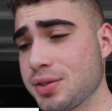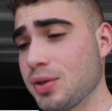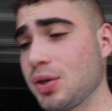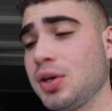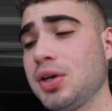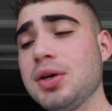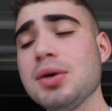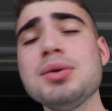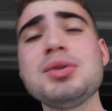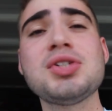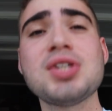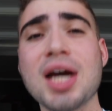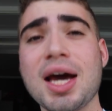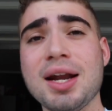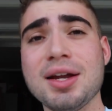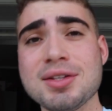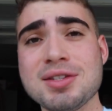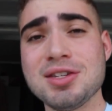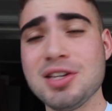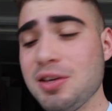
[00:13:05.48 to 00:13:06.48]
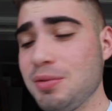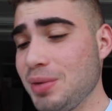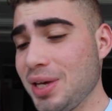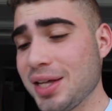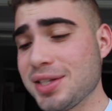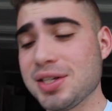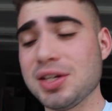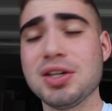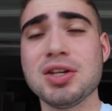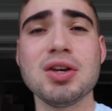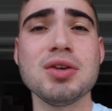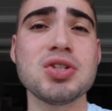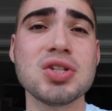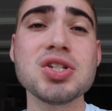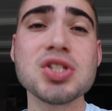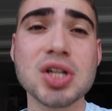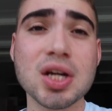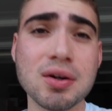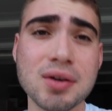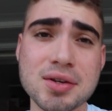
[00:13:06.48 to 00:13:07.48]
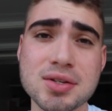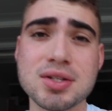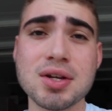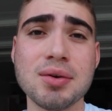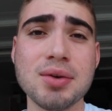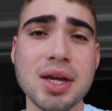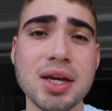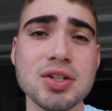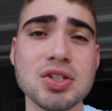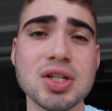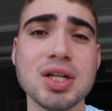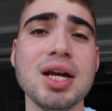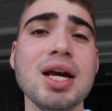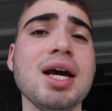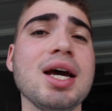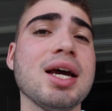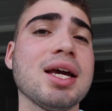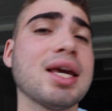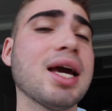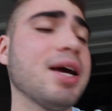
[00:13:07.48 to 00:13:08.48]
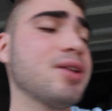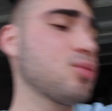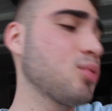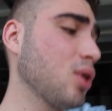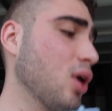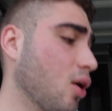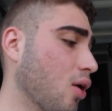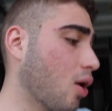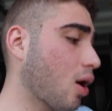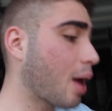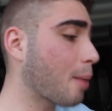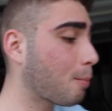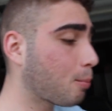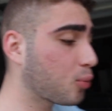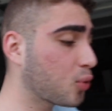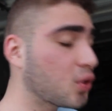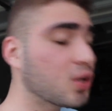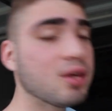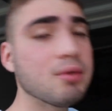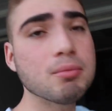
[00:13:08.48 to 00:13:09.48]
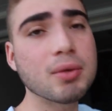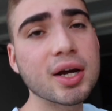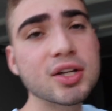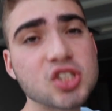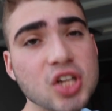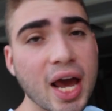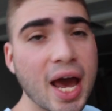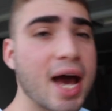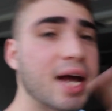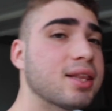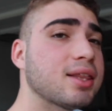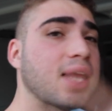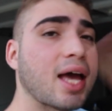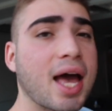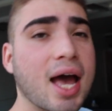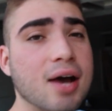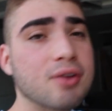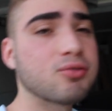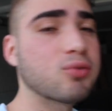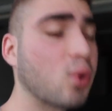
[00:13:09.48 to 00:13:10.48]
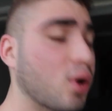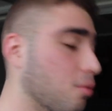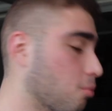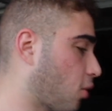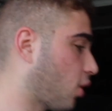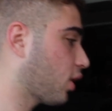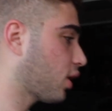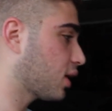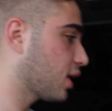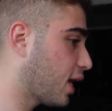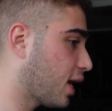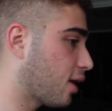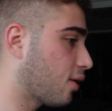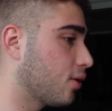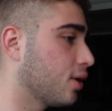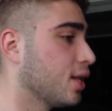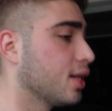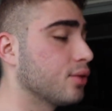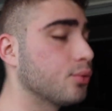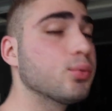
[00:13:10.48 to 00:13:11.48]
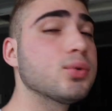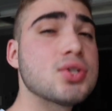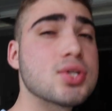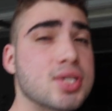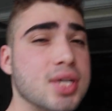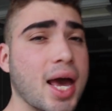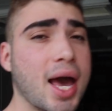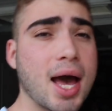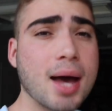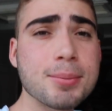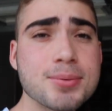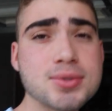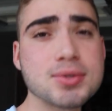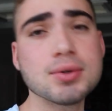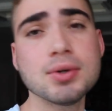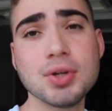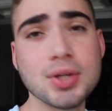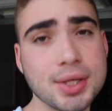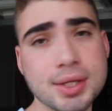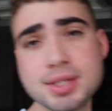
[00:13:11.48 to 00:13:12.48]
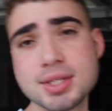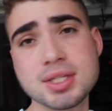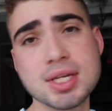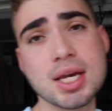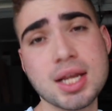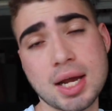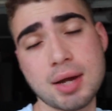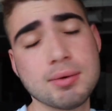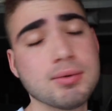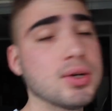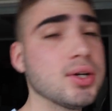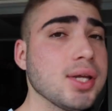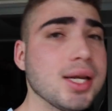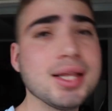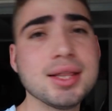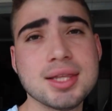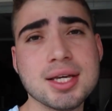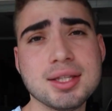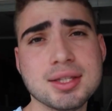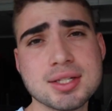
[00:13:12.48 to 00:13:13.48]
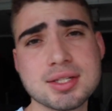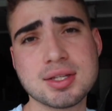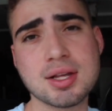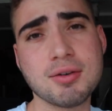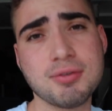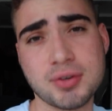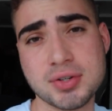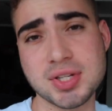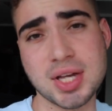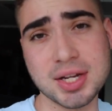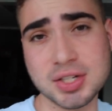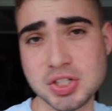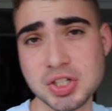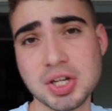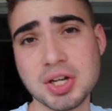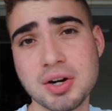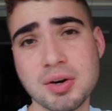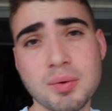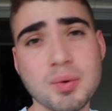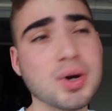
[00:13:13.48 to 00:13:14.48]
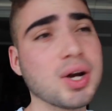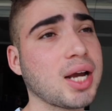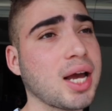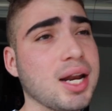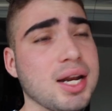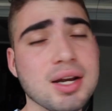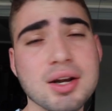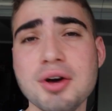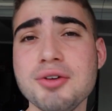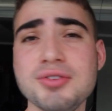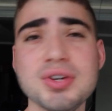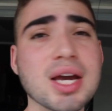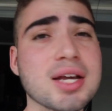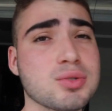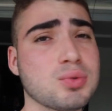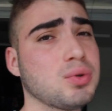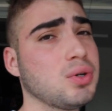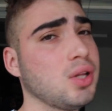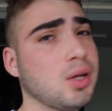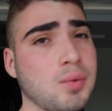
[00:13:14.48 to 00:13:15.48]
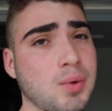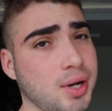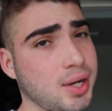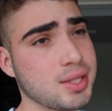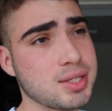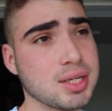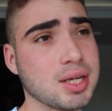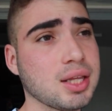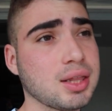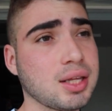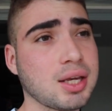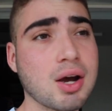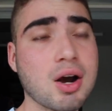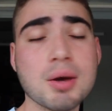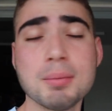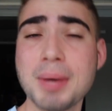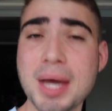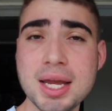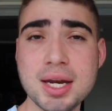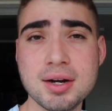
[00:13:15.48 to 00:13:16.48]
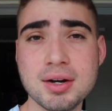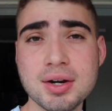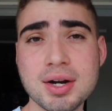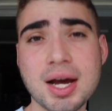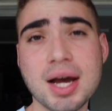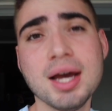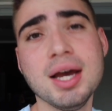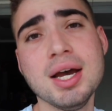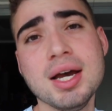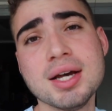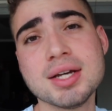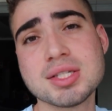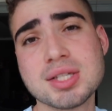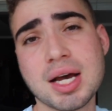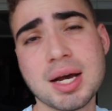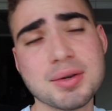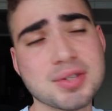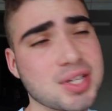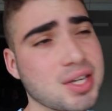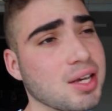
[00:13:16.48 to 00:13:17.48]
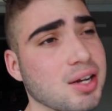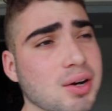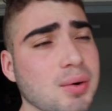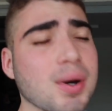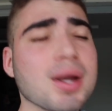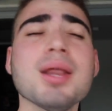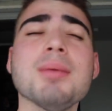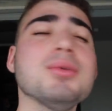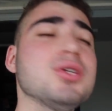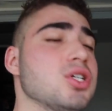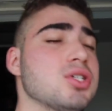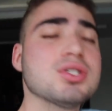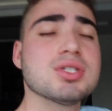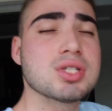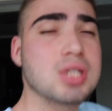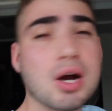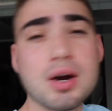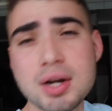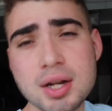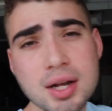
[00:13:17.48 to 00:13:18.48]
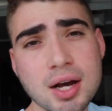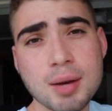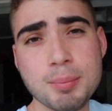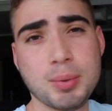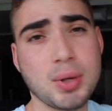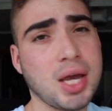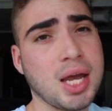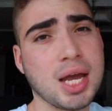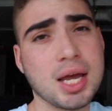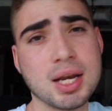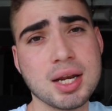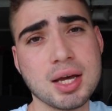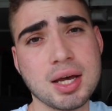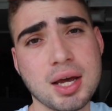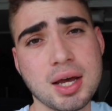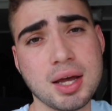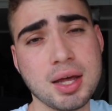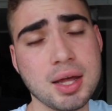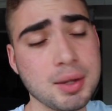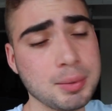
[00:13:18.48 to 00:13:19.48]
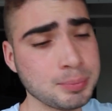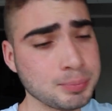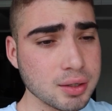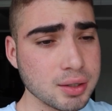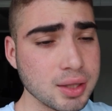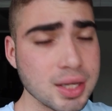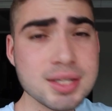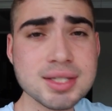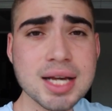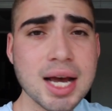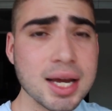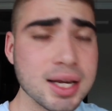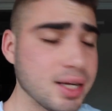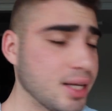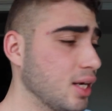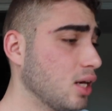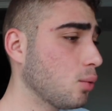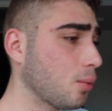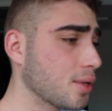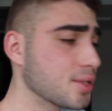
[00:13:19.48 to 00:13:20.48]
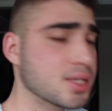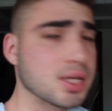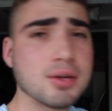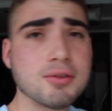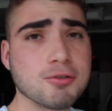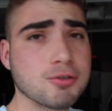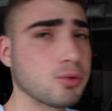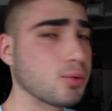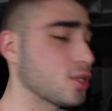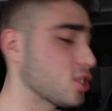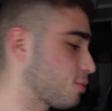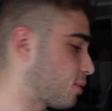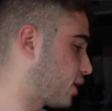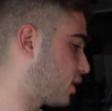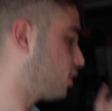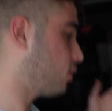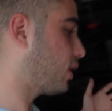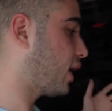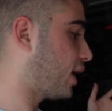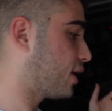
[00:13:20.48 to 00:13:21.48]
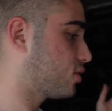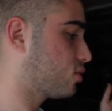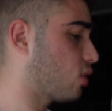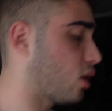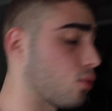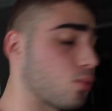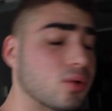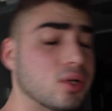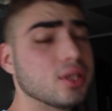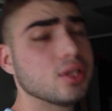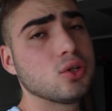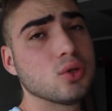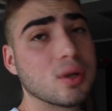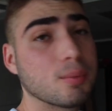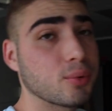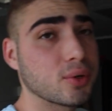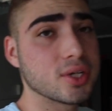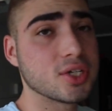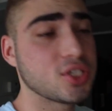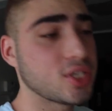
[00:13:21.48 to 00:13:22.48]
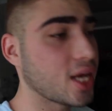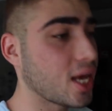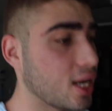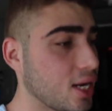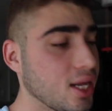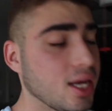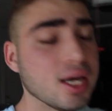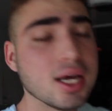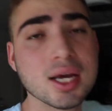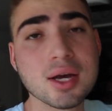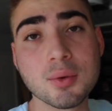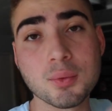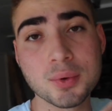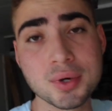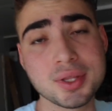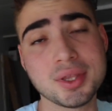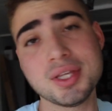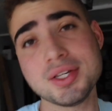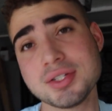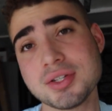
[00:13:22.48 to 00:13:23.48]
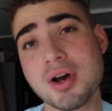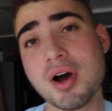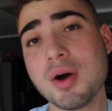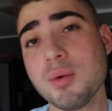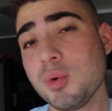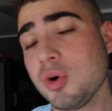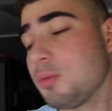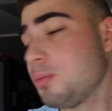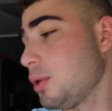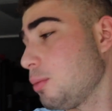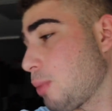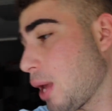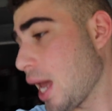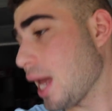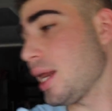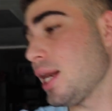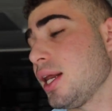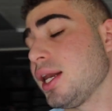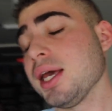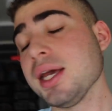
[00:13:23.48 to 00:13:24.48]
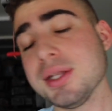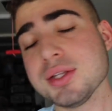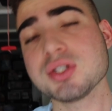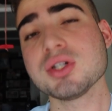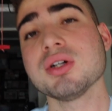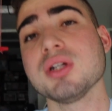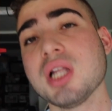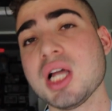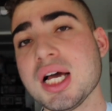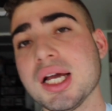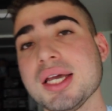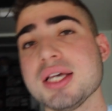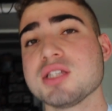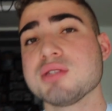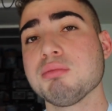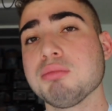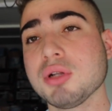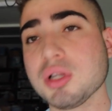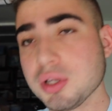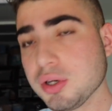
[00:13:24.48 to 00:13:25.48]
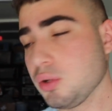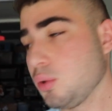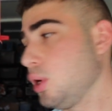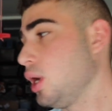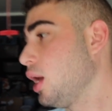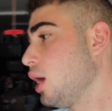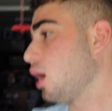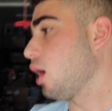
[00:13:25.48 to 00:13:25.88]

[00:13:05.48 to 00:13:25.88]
So huge shout out to you, man. It's a huge and generous donation. Guys, we are pretty much at the halfway mark now, which is absolutely insane. I really didn't think this stuff was actually gonna work. I didn't know if you guys really wanted to get the car painted or not. So I was like, you know what, let me just start it up. And uh, this idea was influenced by you guys, so I really do appreciate it. With this car will be painted Interlagos blue.